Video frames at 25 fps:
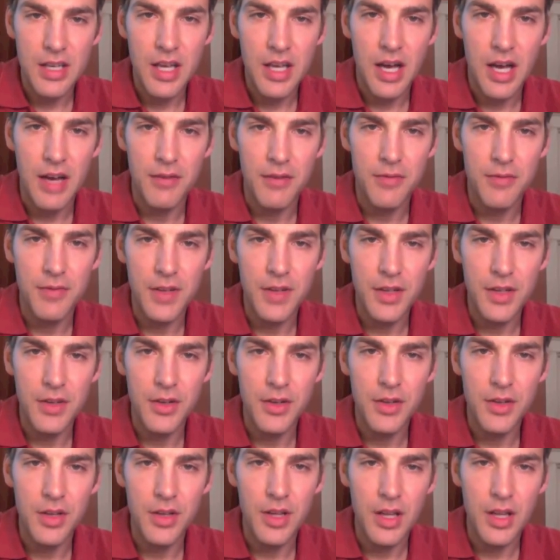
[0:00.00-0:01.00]
I
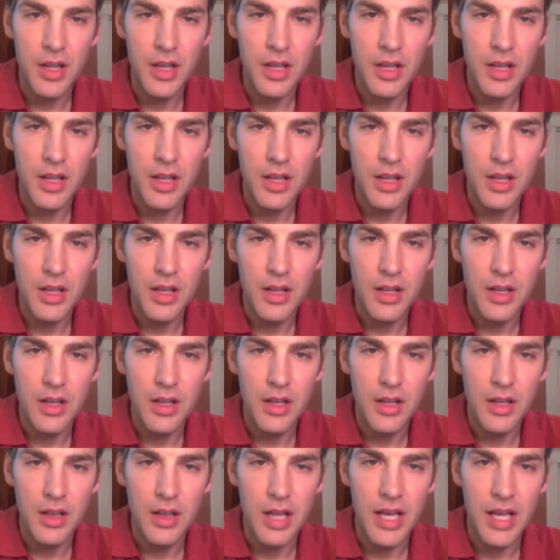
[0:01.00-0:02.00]
feel
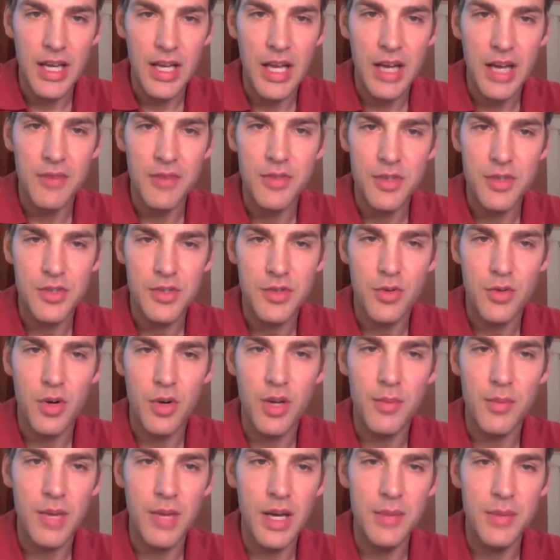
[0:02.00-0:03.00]
like I've
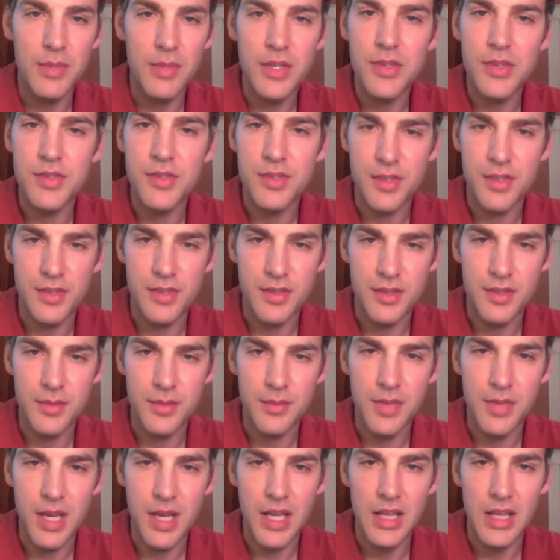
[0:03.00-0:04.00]
destroyed my immune
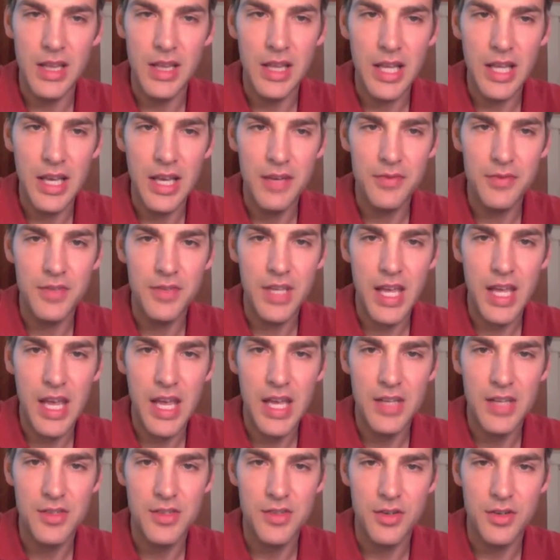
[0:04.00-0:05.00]
system and left
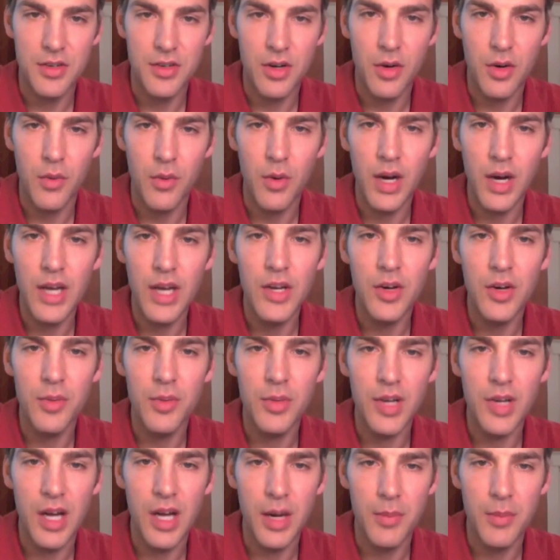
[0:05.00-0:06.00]
cancer a wide
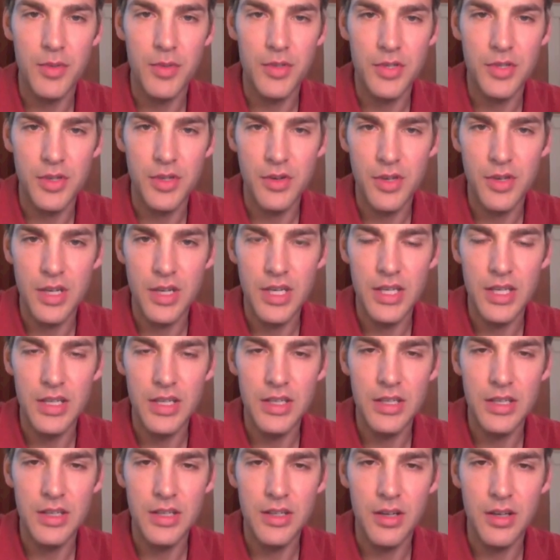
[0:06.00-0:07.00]
open opportunity
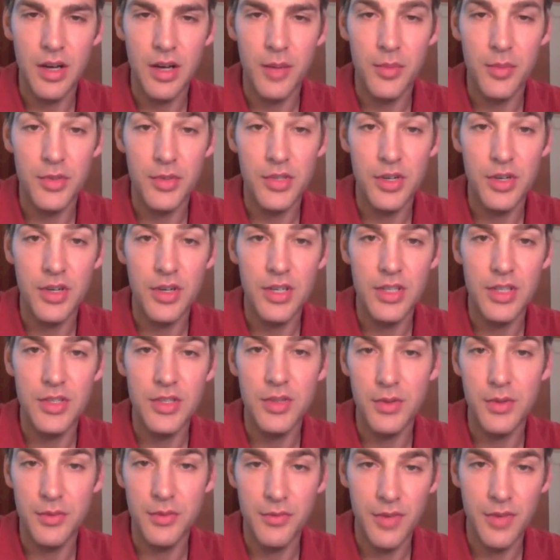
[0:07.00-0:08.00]

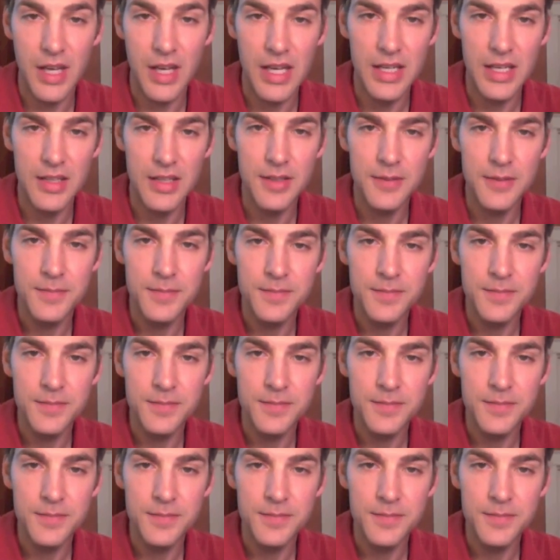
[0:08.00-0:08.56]
to invade.